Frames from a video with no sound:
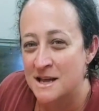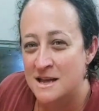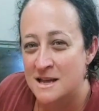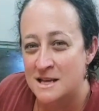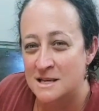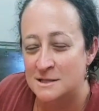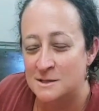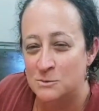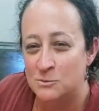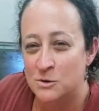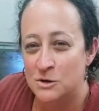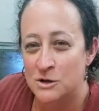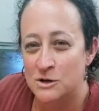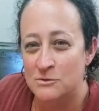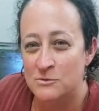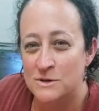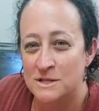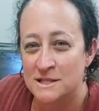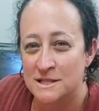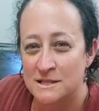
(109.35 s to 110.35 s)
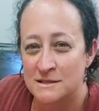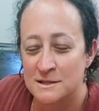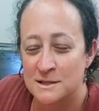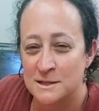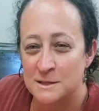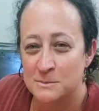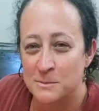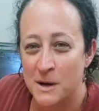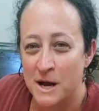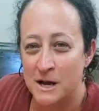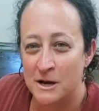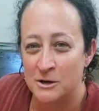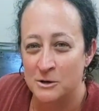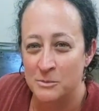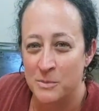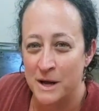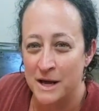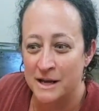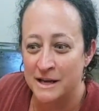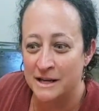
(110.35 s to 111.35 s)
his work was inspired
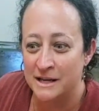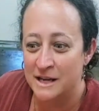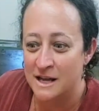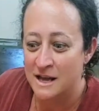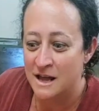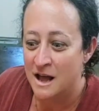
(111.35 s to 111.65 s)
by